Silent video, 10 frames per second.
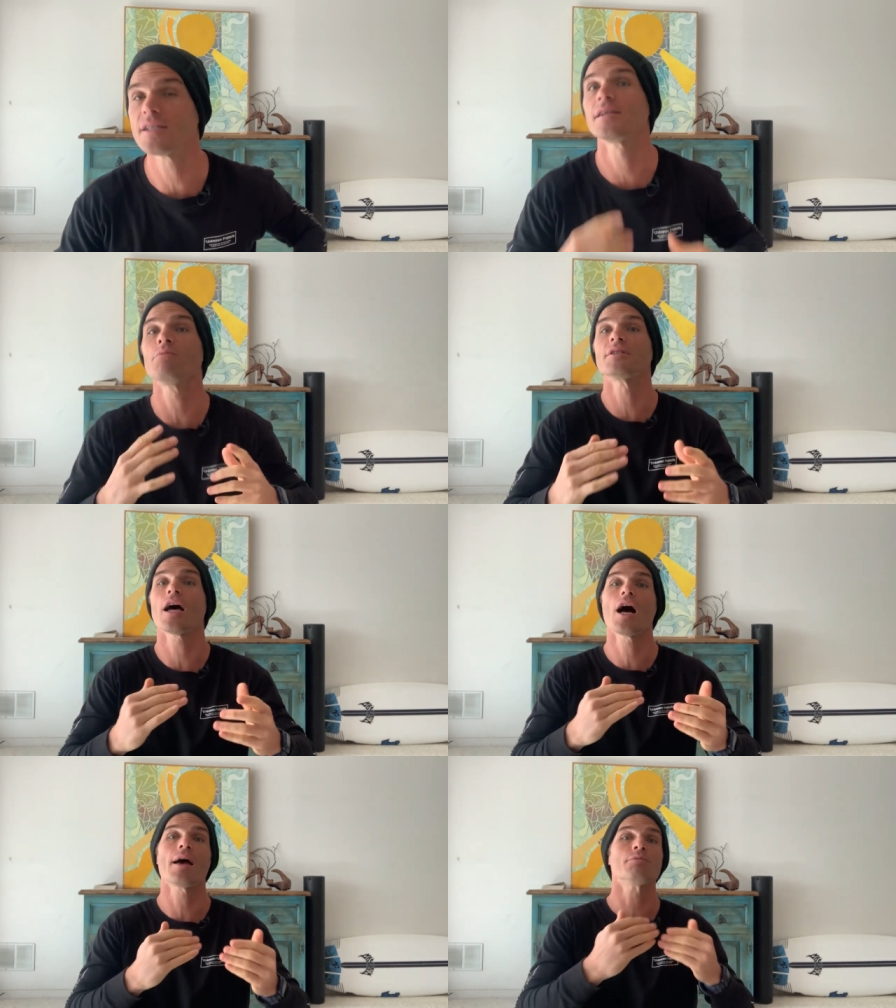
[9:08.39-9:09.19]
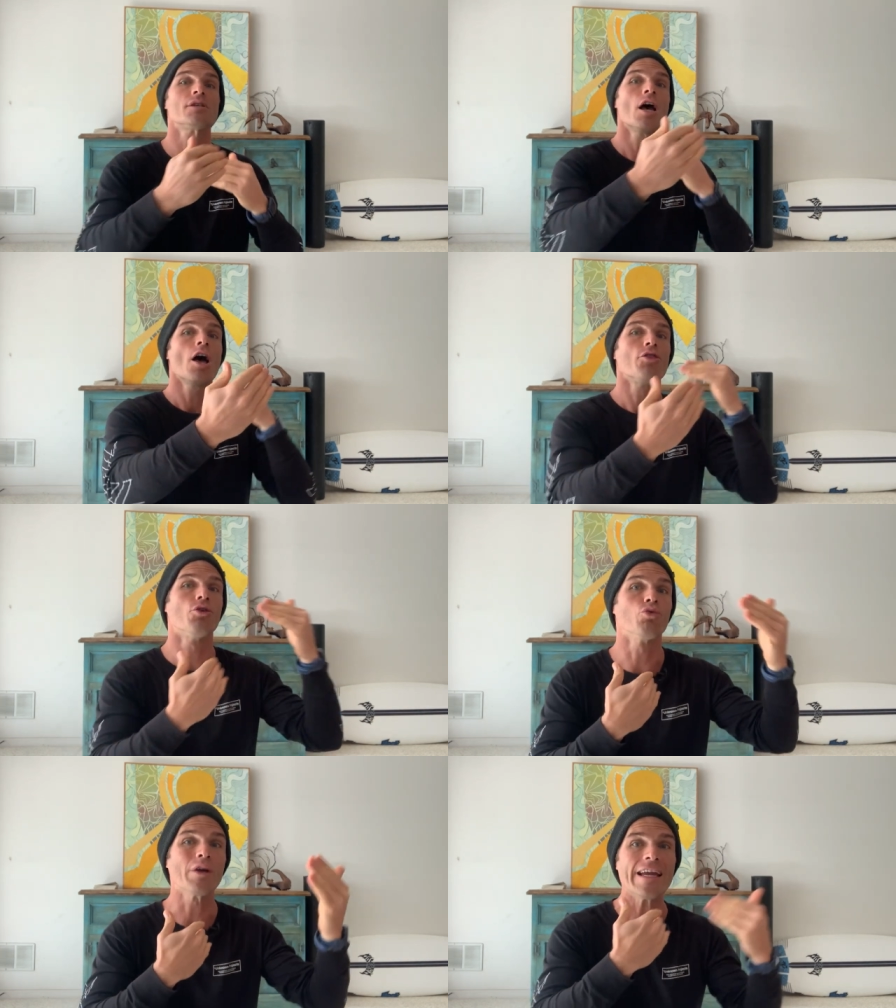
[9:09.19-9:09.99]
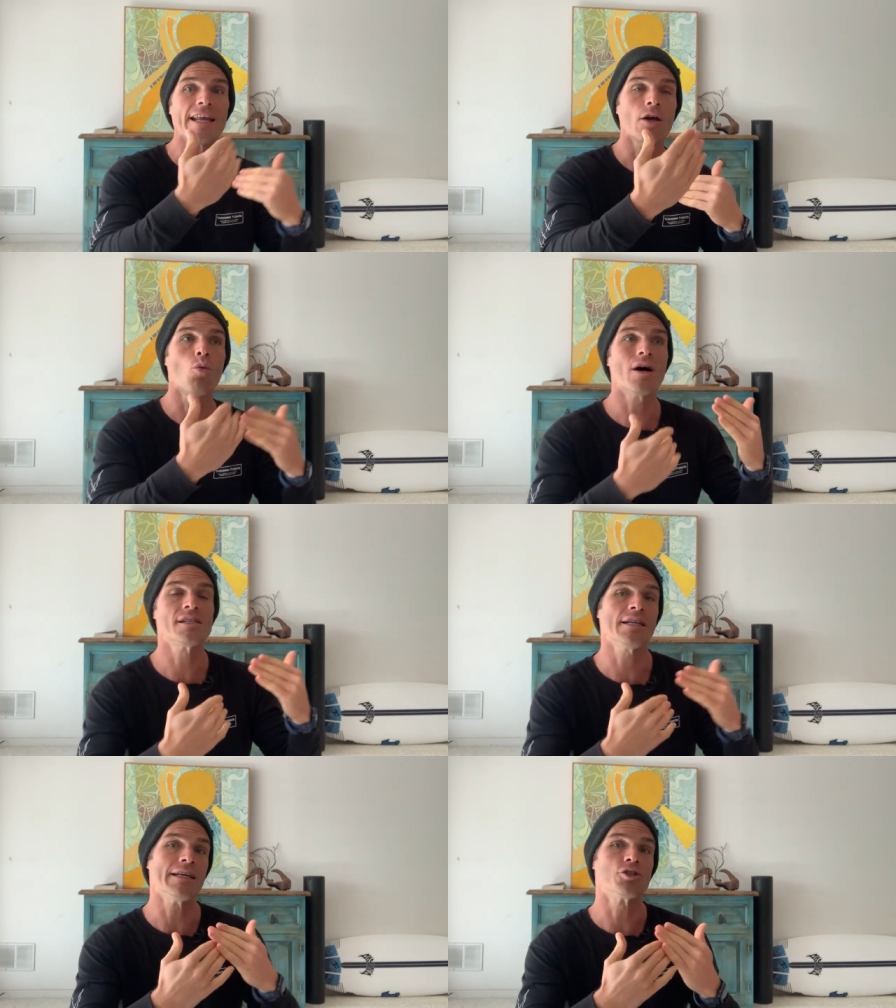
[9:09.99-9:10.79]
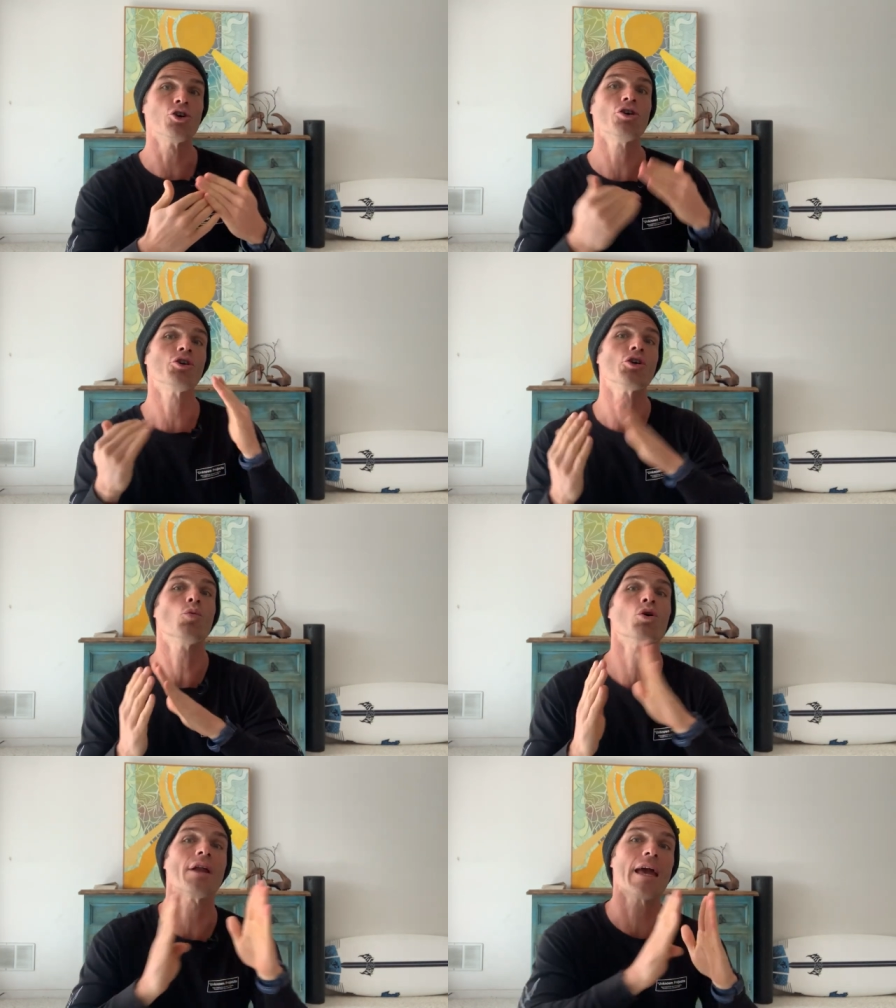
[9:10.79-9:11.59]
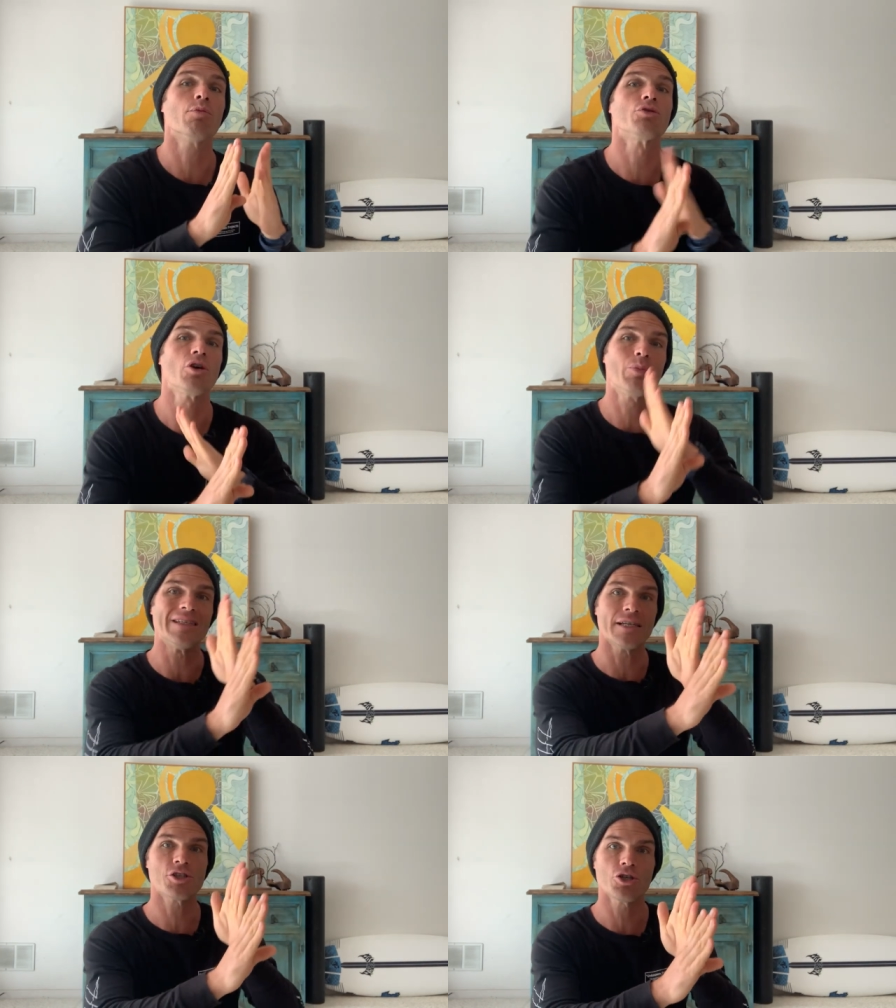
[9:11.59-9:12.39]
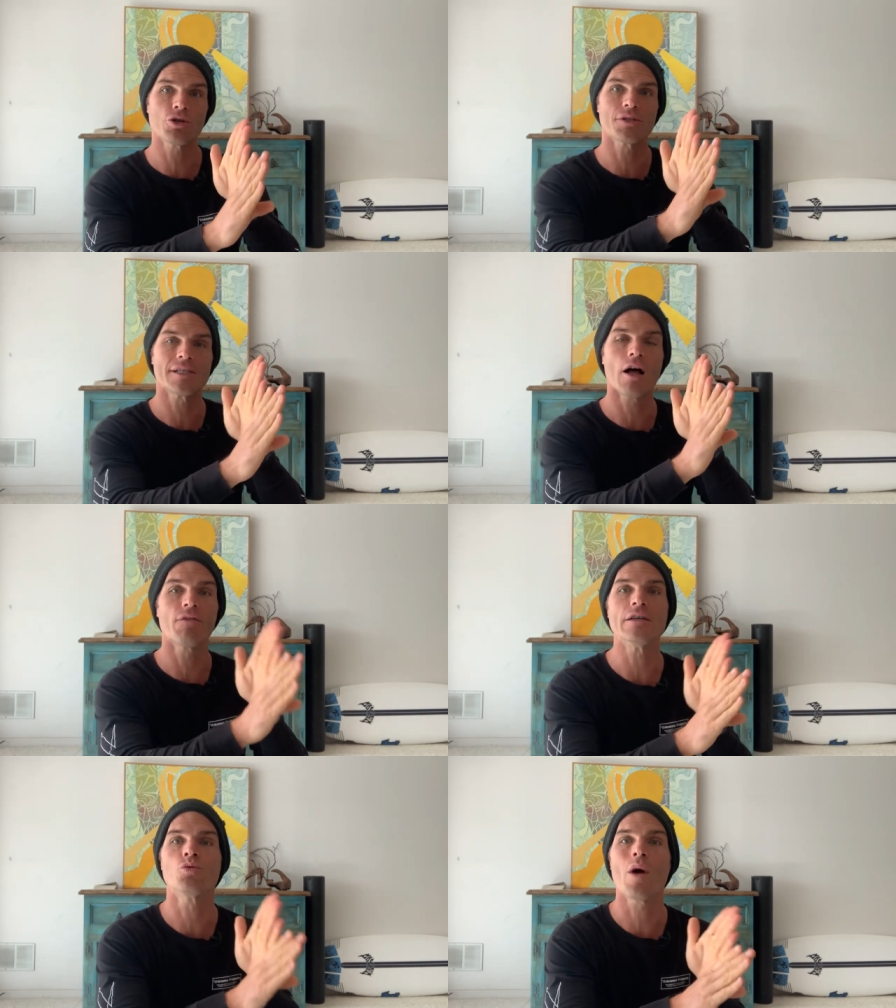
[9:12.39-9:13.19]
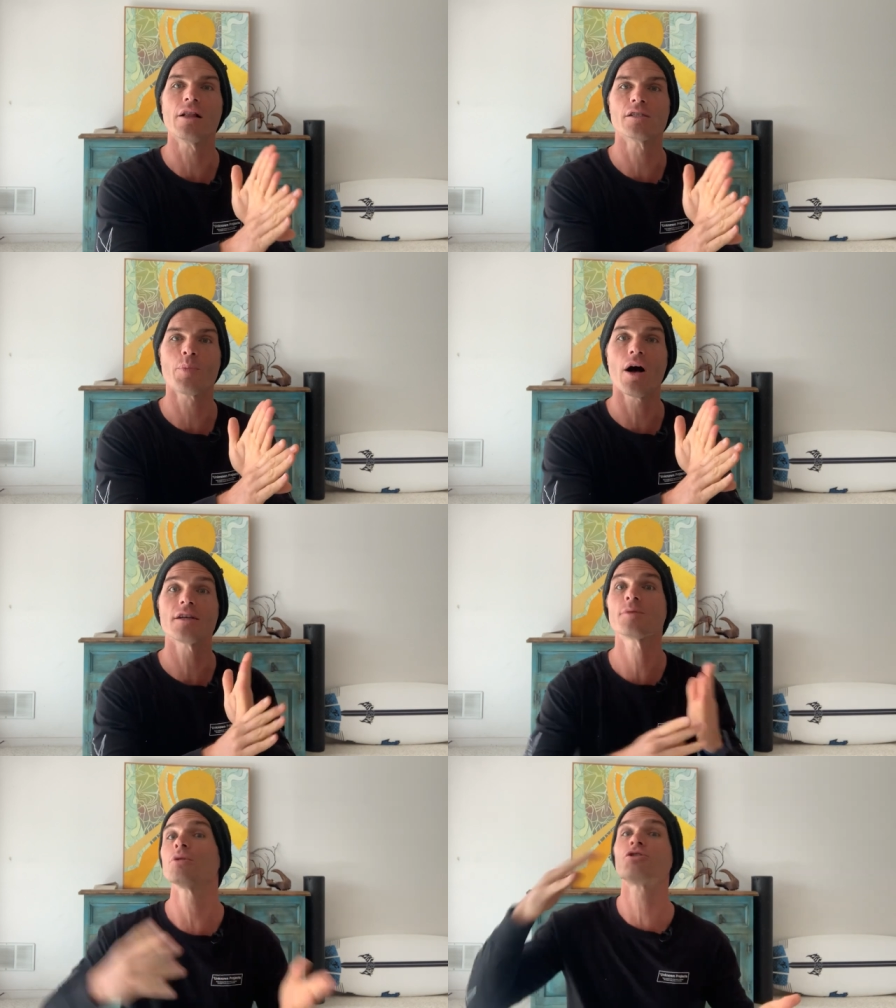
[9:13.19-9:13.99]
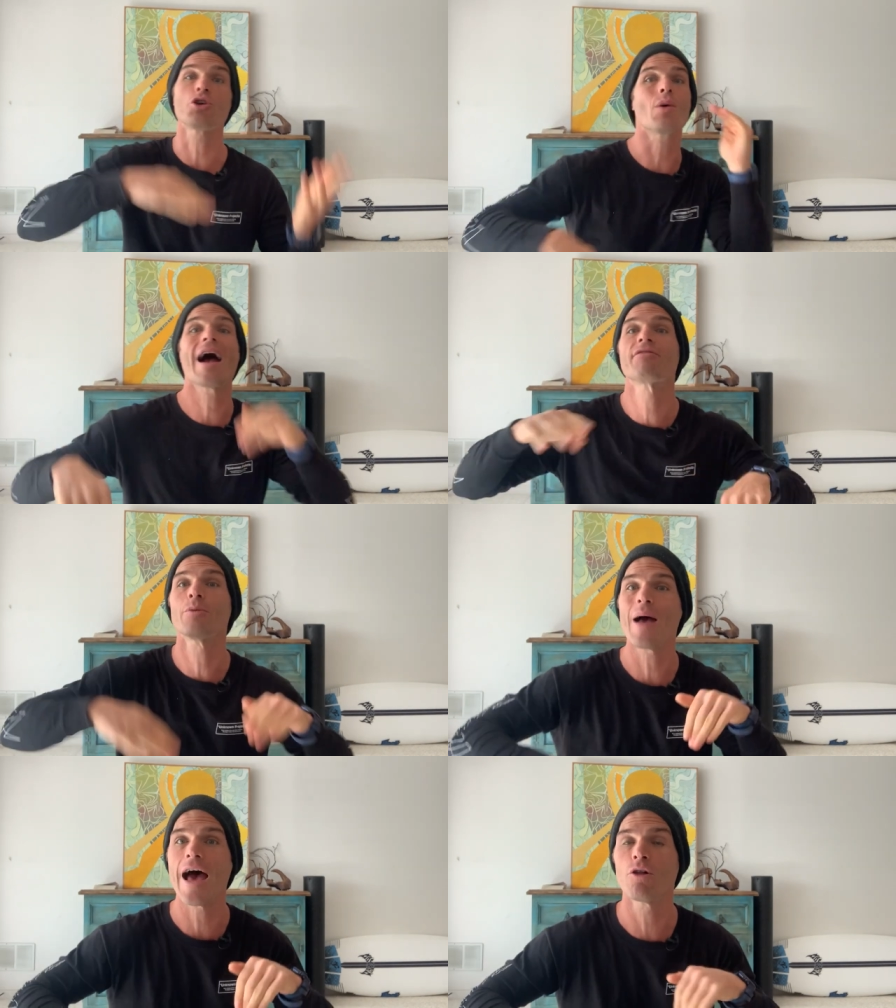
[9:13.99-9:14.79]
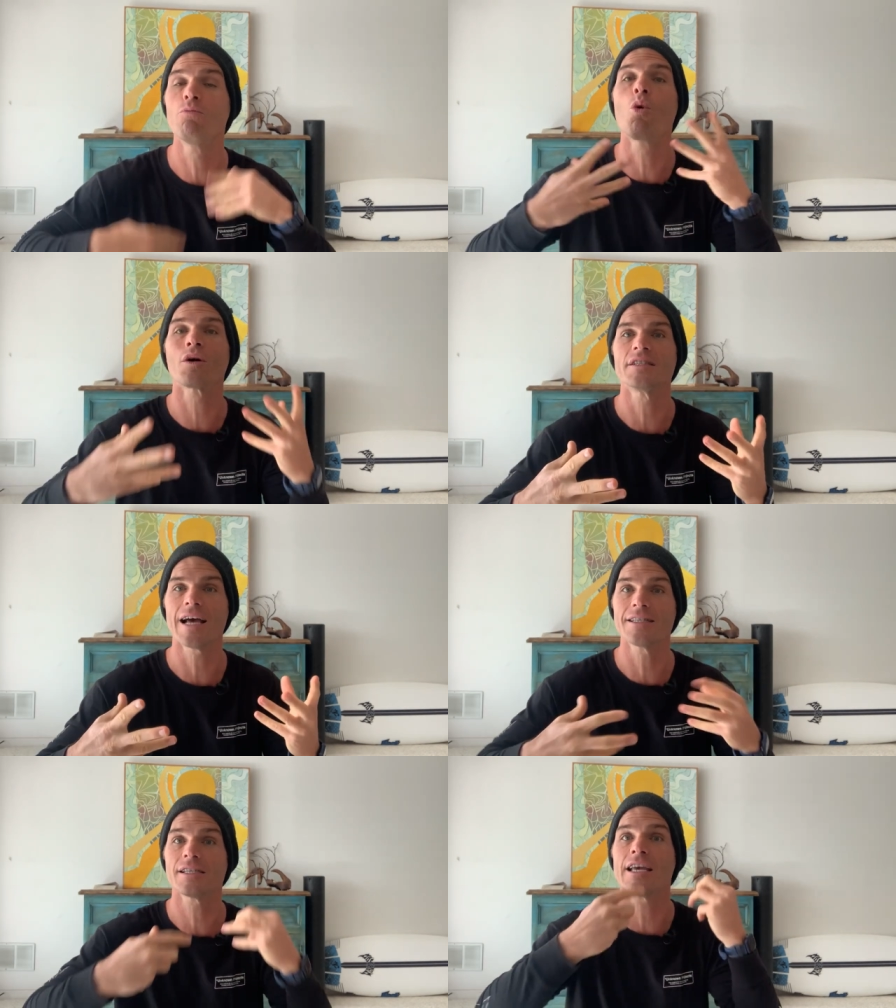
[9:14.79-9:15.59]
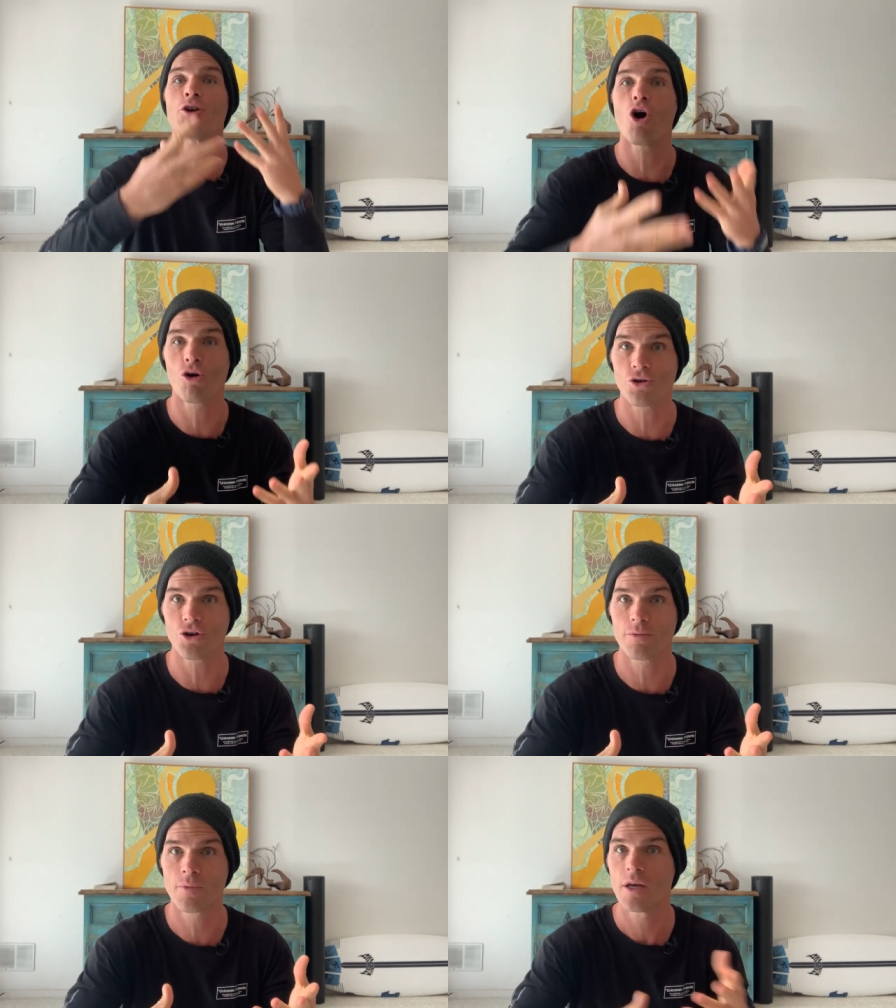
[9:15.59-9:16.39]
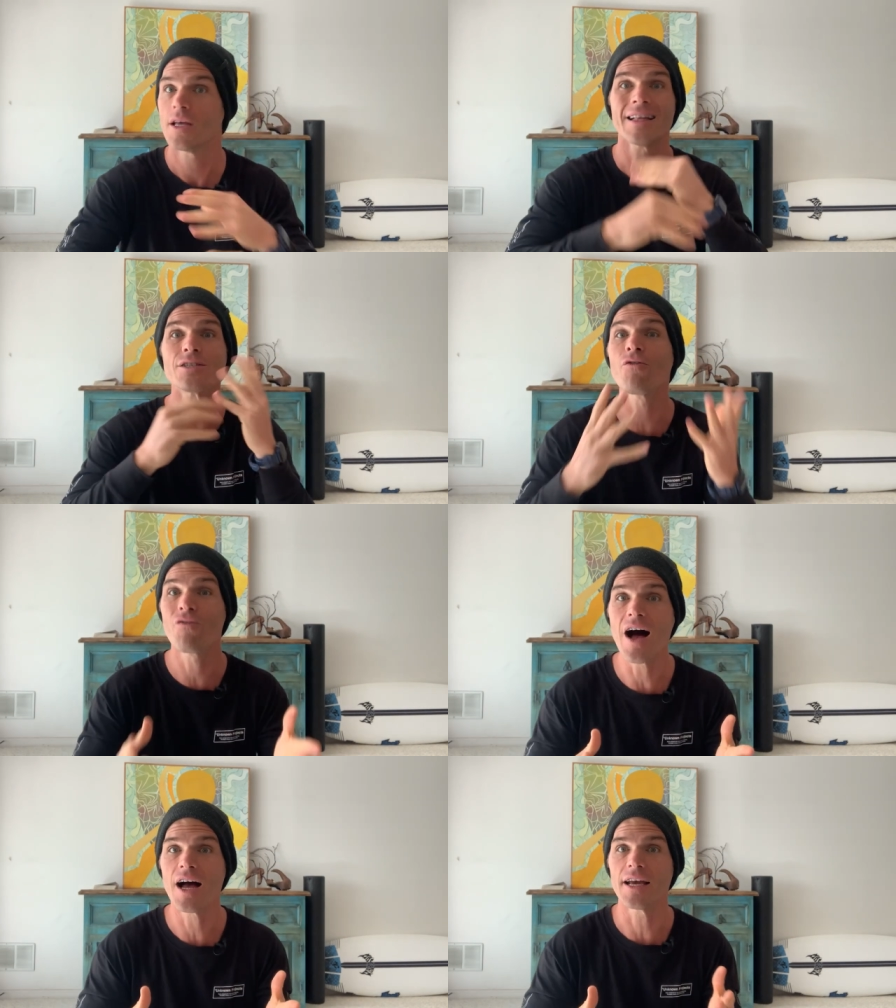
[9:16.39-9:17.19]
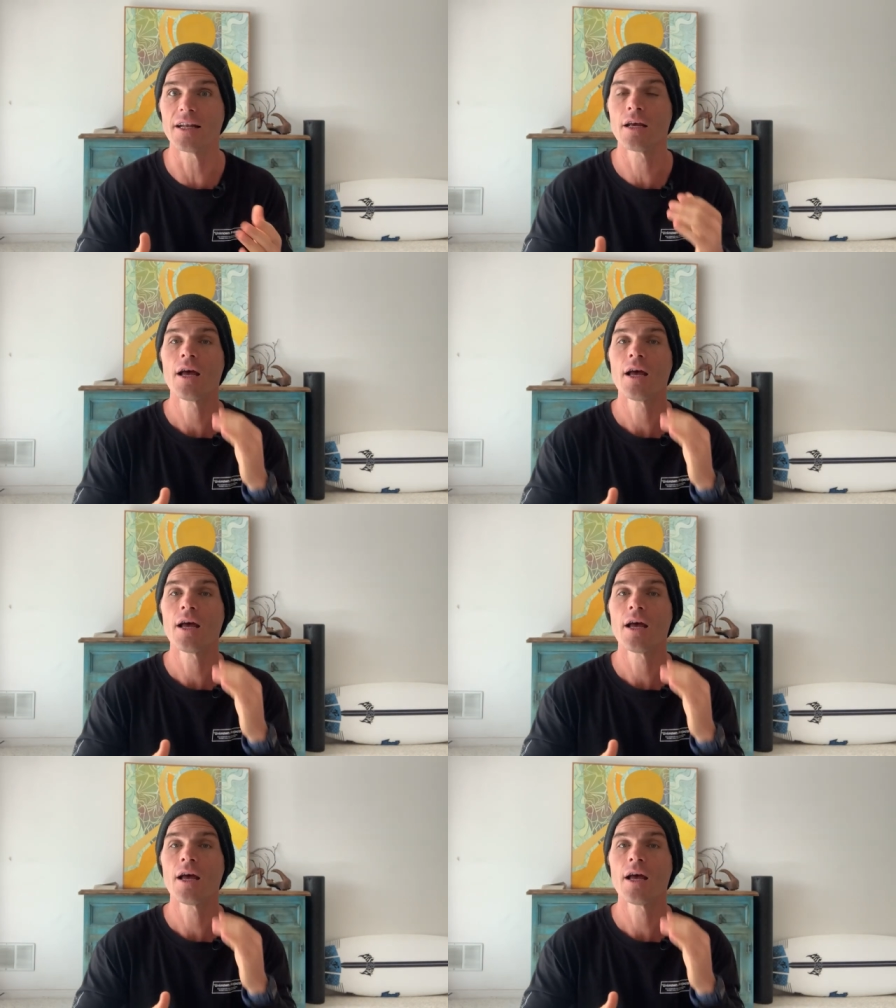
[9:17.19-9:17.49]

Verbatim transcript: Sometimes the reading wasn't as good or you weren't able to position yourself as well as possible, so you have to paddle more intensely and harder. That's fine.